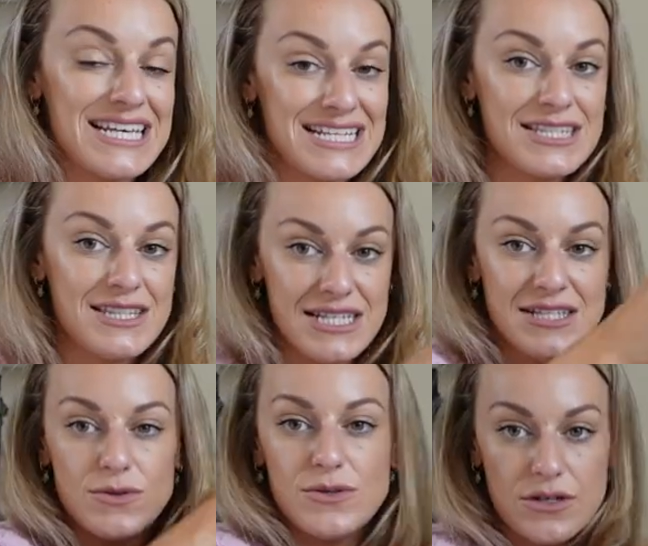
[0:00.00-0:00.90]
this these
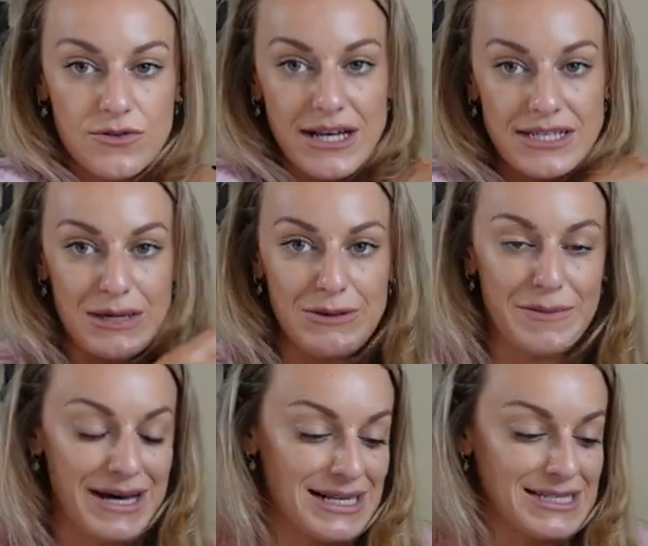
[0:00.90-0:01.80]
are also great to keep your
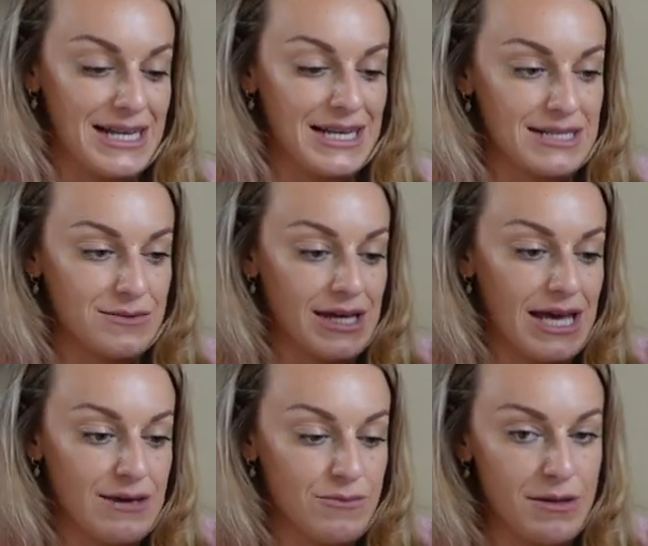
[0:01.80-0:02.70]
bags in like this one
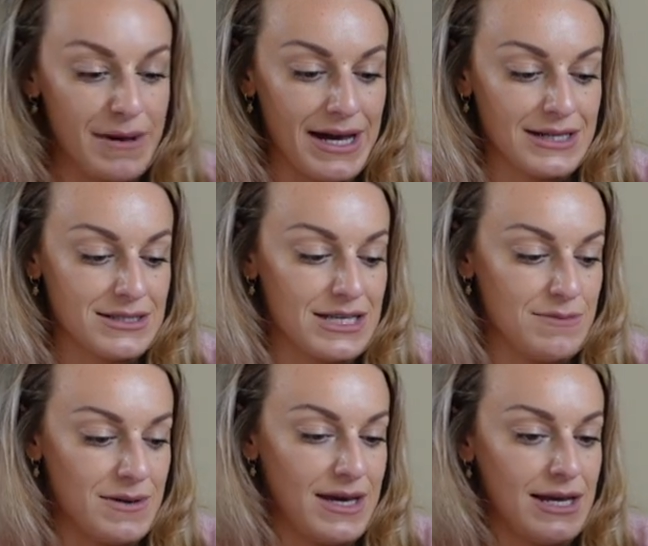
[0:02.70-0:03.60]
came with a bag to
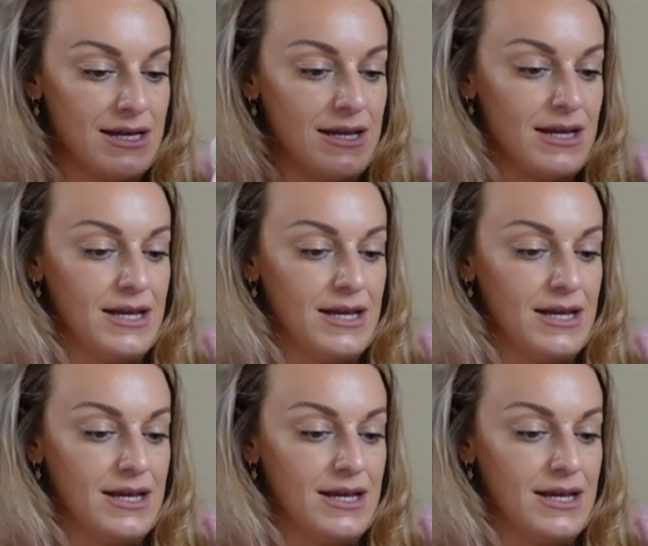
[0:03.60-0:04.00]
keep it in